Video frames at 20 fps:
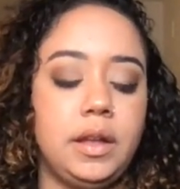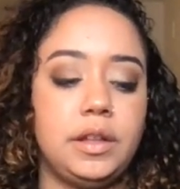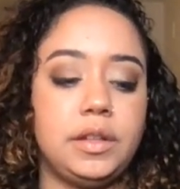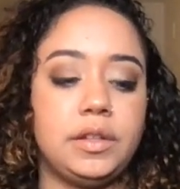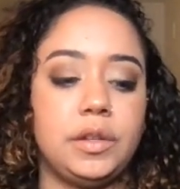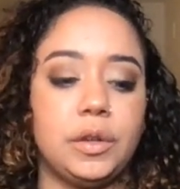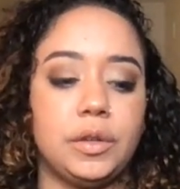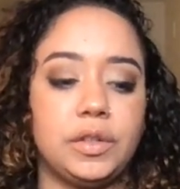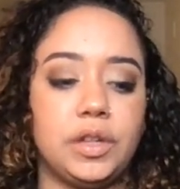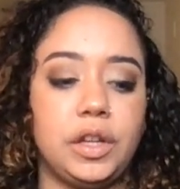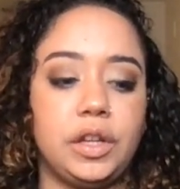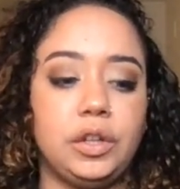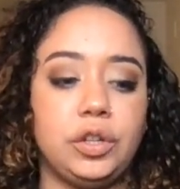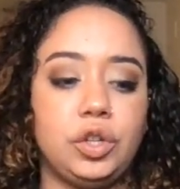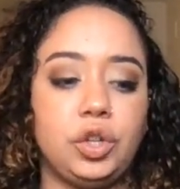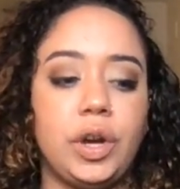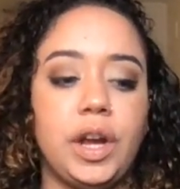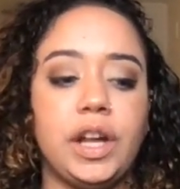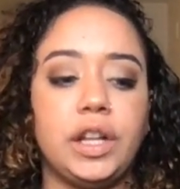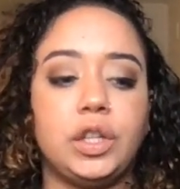So it's like you're
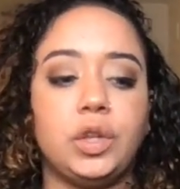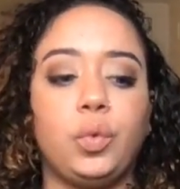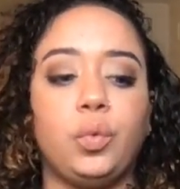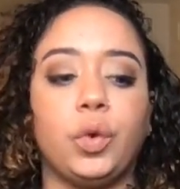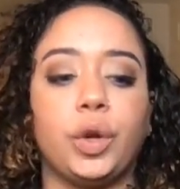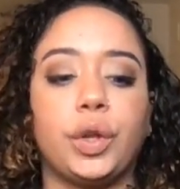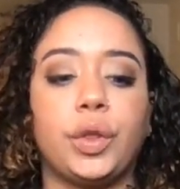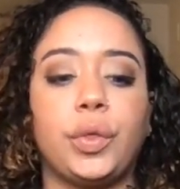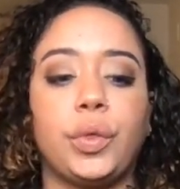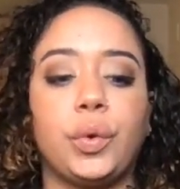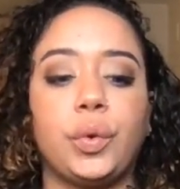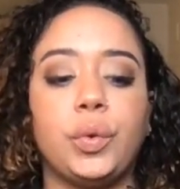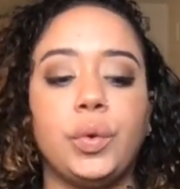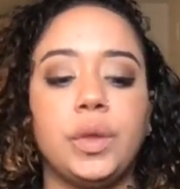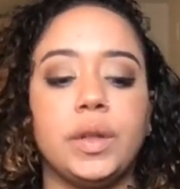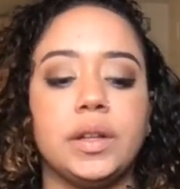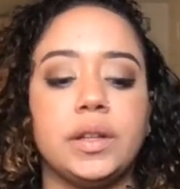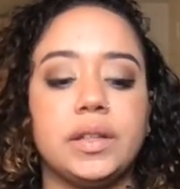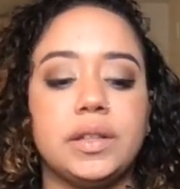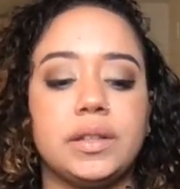trying to work through
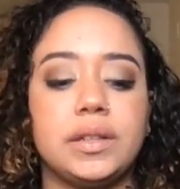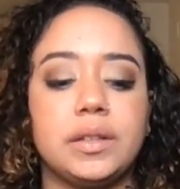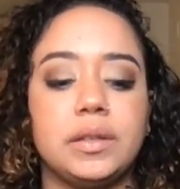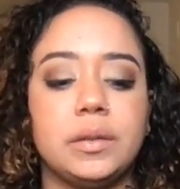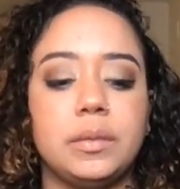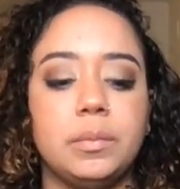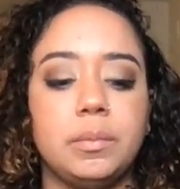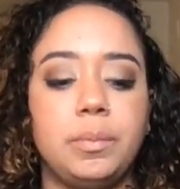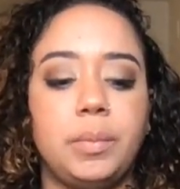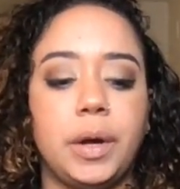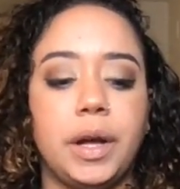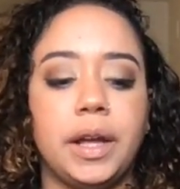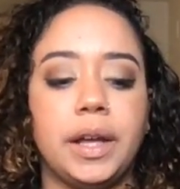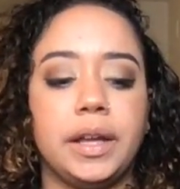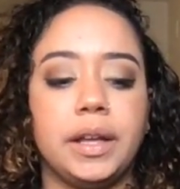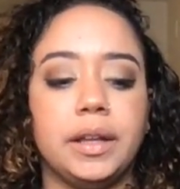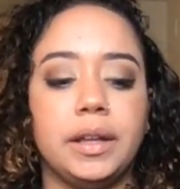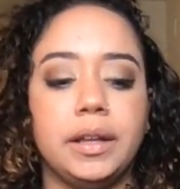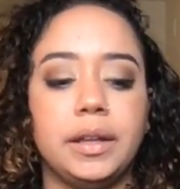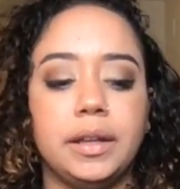this,
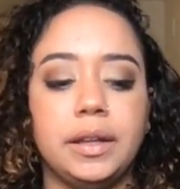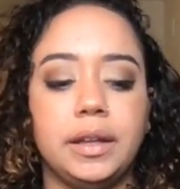but